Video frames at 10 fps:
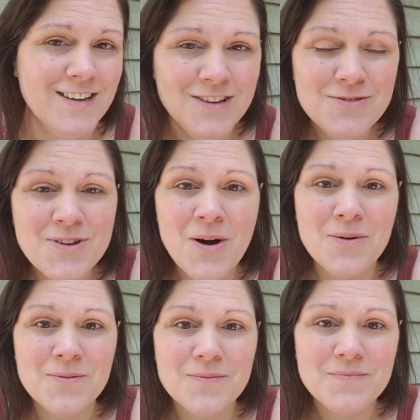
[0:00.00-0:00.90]
You
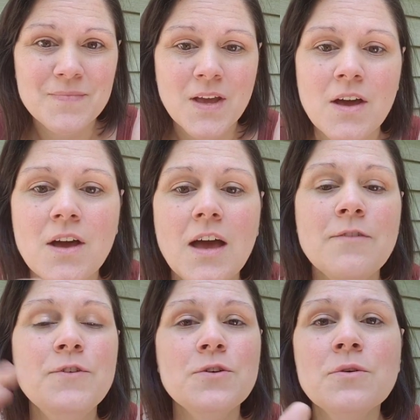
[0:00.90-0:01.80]
don't.
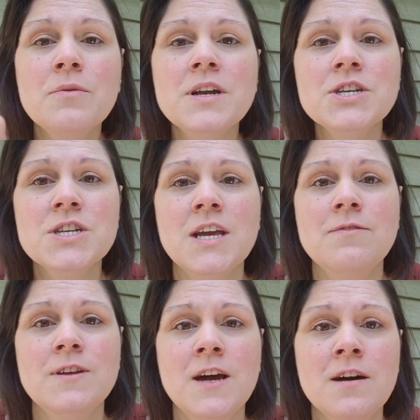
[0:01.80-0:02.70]
If you don't want to
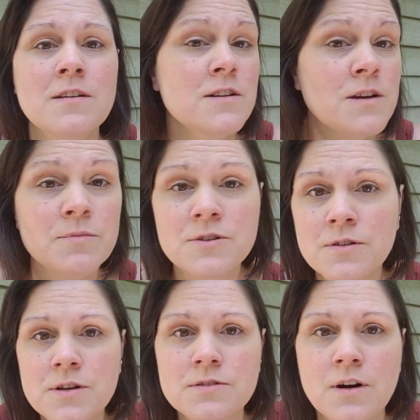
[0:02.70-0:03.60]
shave down a
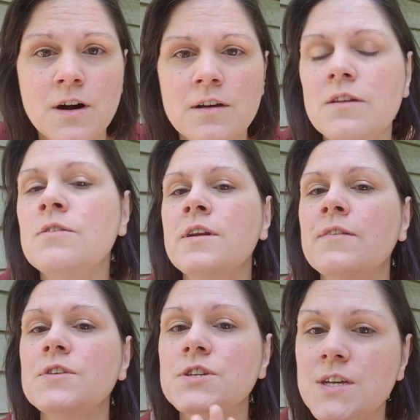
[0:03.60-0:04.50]
double-coated dog, you don't
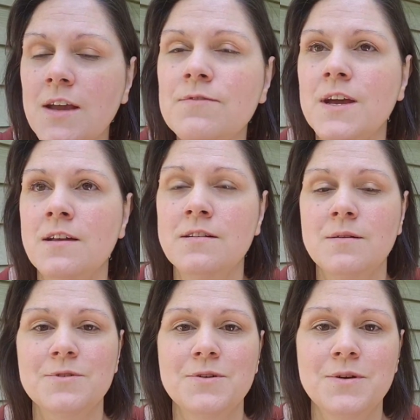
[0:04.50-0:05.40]
have to shave down a
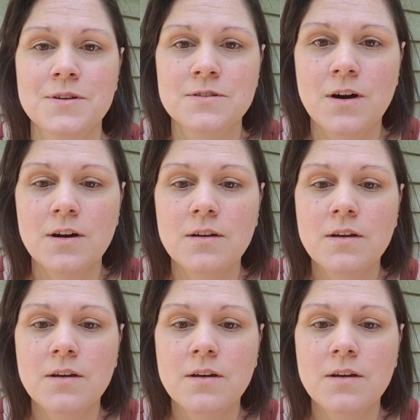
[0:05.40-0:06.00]
double-coated dog.